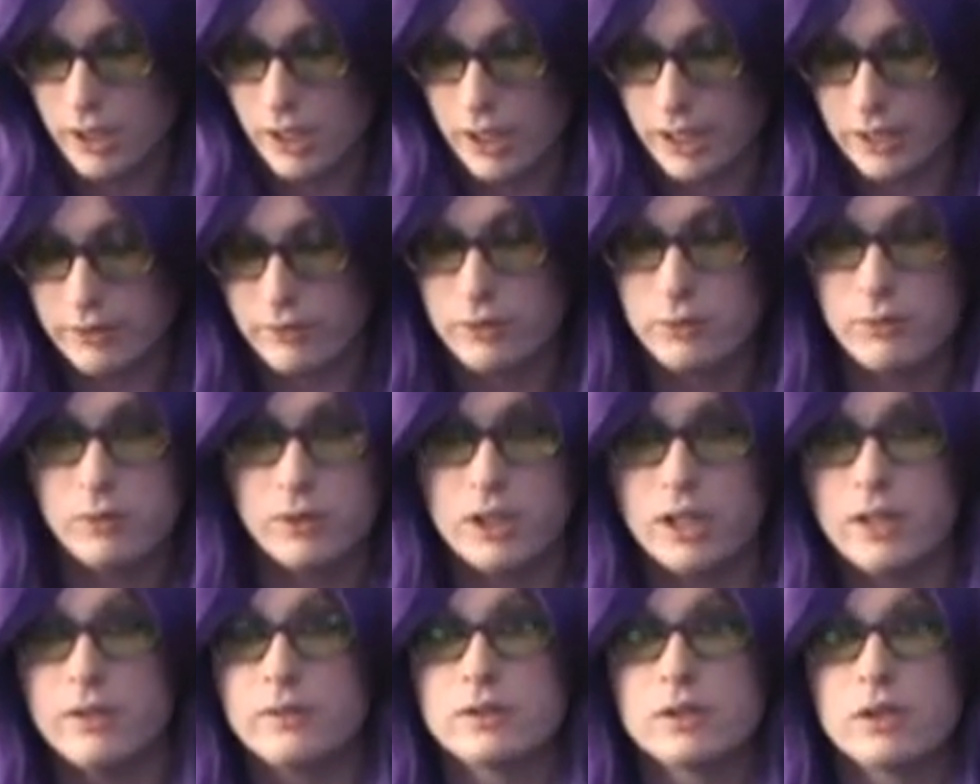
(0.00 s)

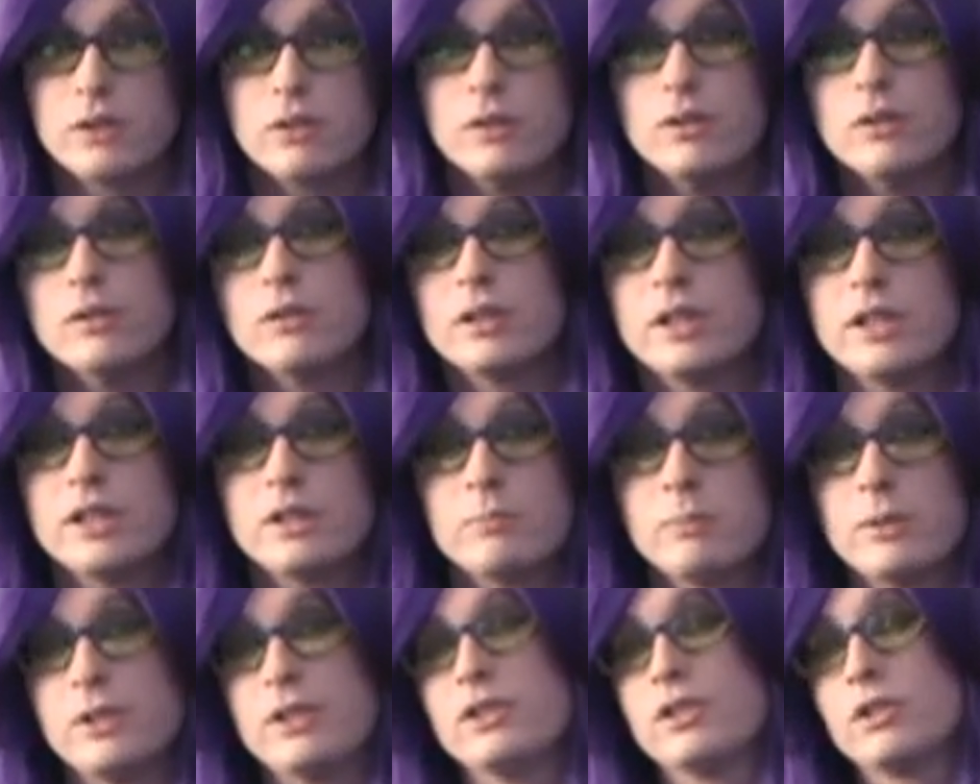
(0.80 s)
Everyone I've told
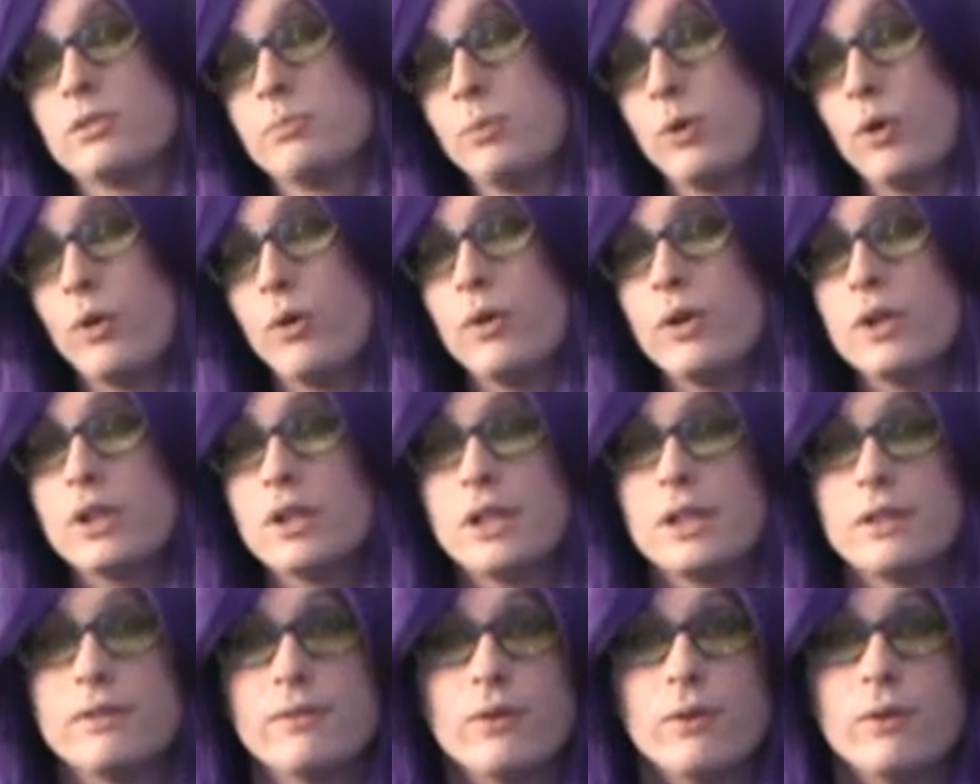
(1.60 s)
has been
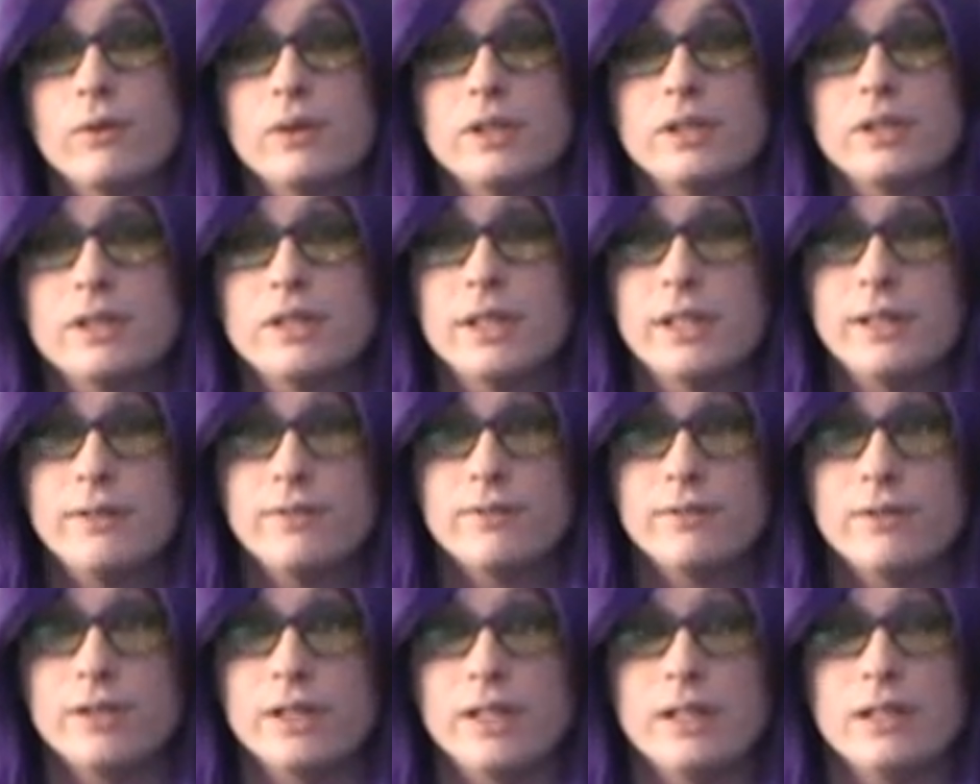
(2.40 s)
supportive or
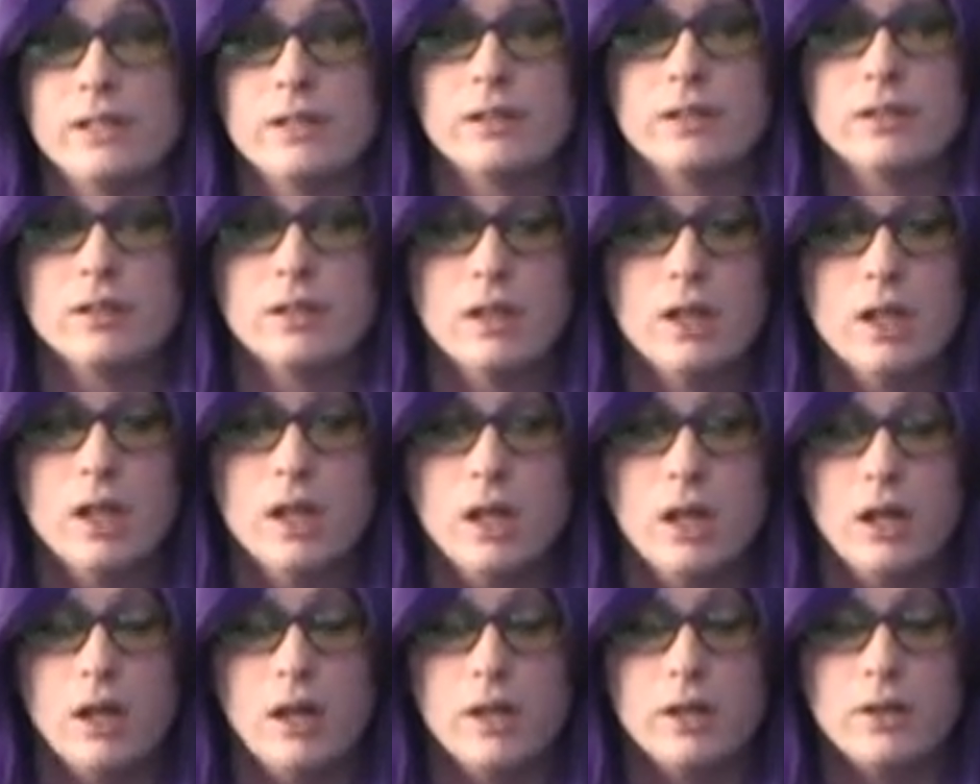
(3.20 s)
indifferent.
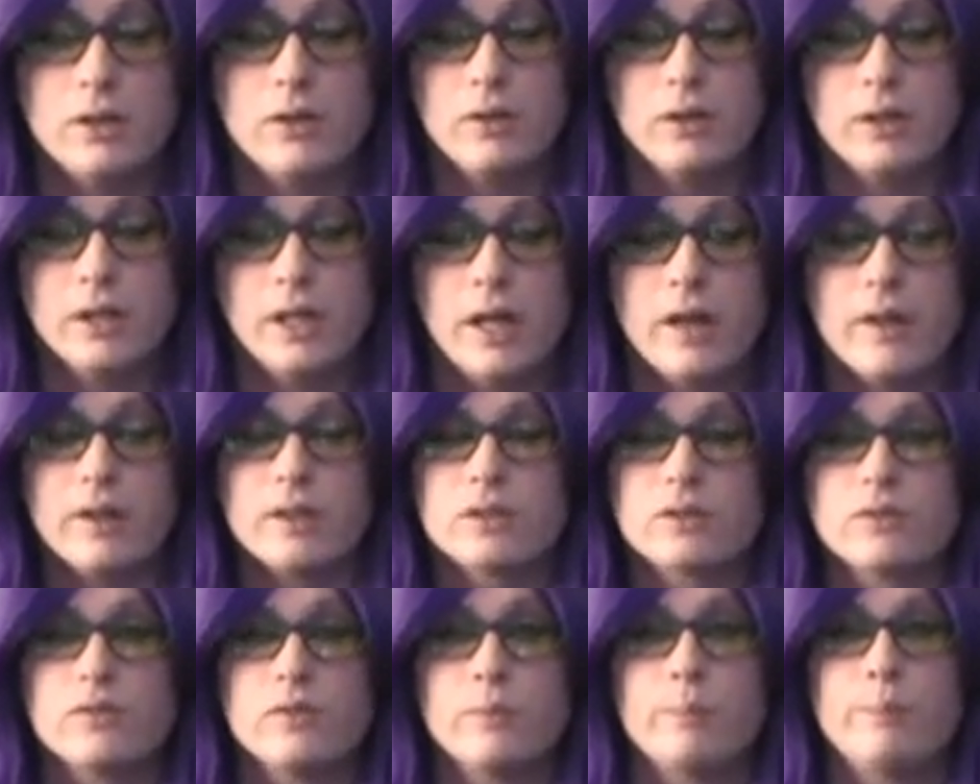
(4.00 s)
I couldn't
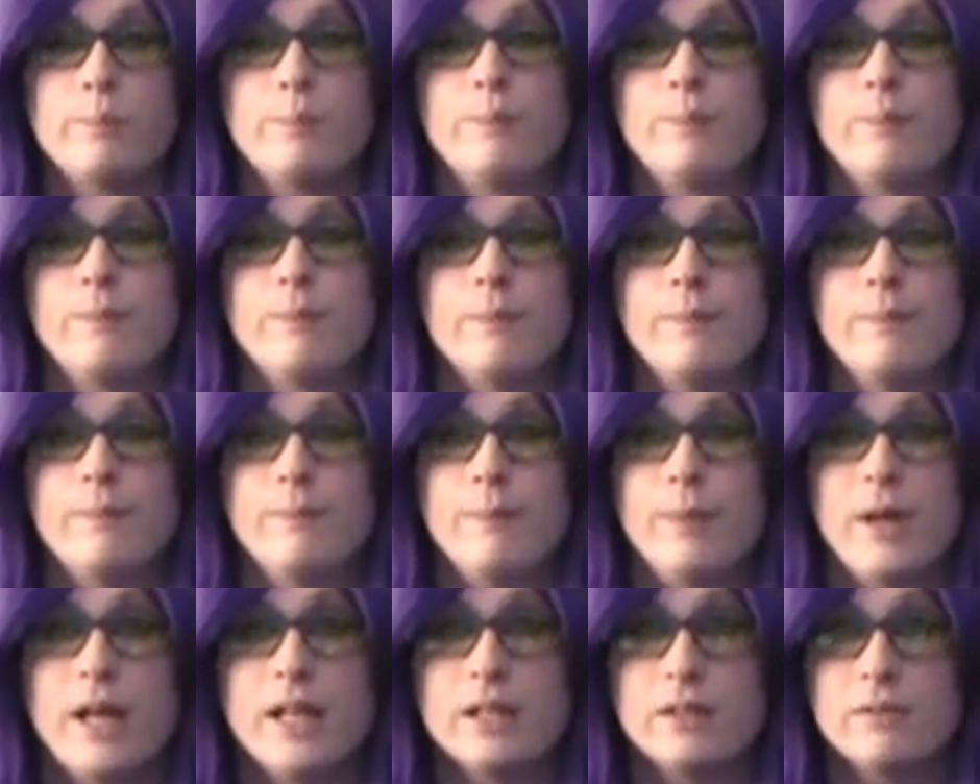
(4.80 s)
ask for
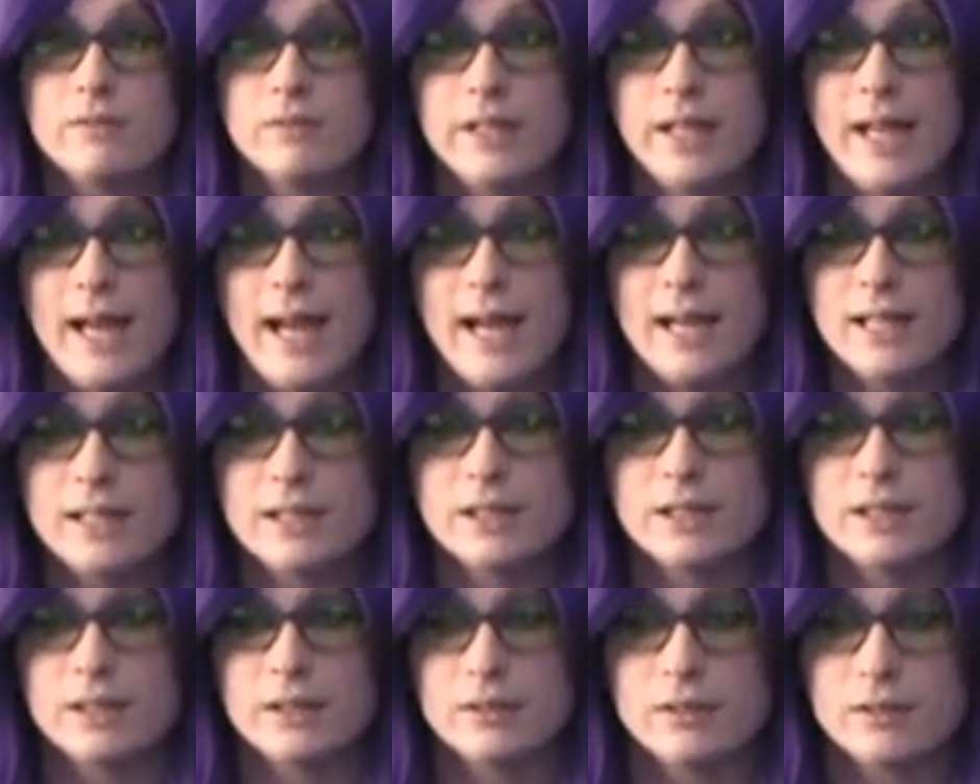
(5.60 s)
better
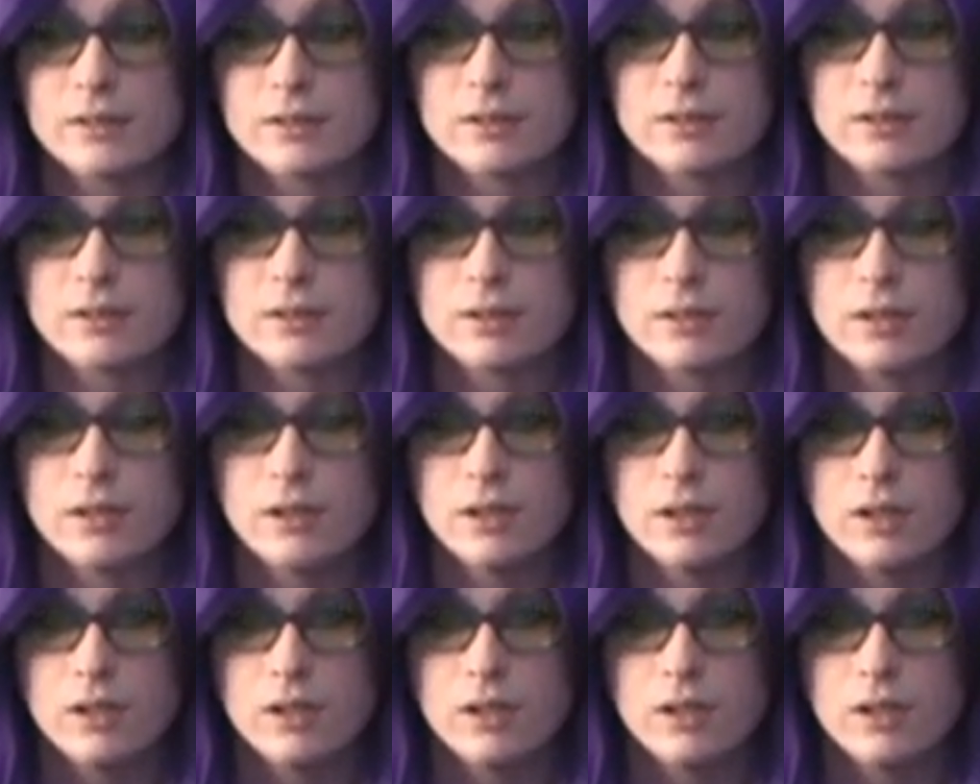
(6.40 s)
reactions.